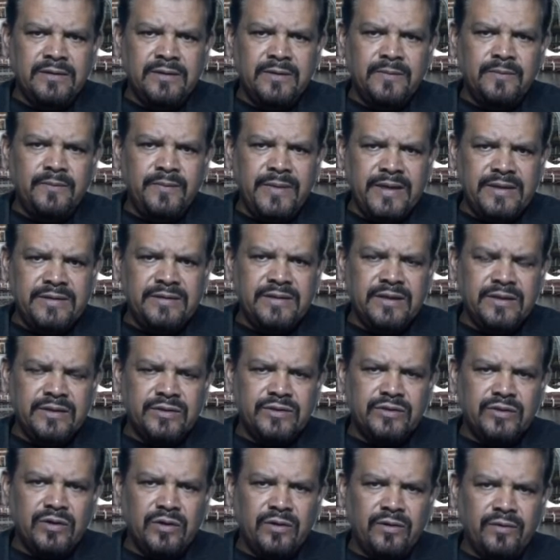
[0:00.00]
the
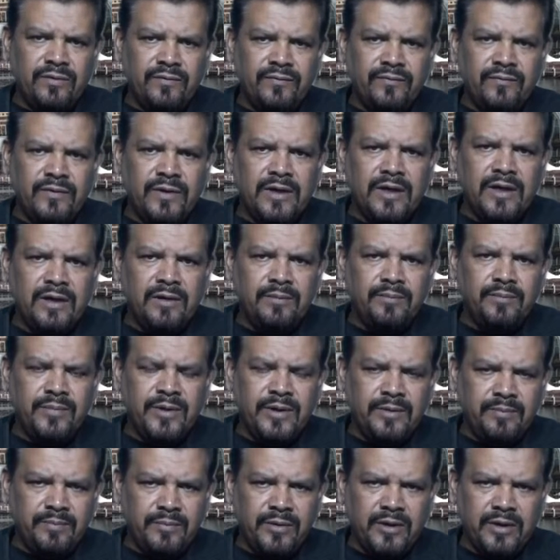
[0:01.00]
basics of
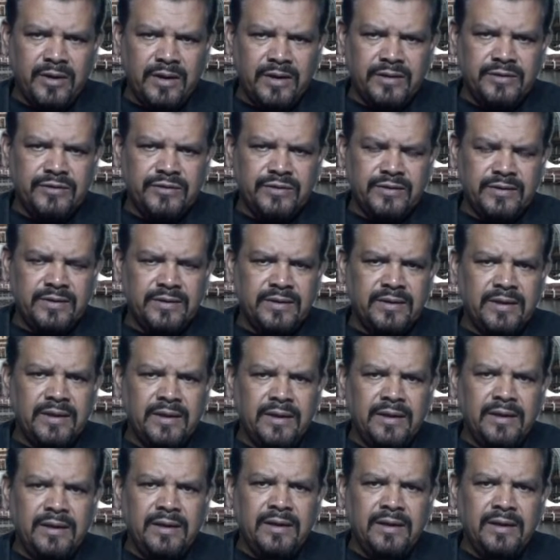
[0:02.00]
pre-production.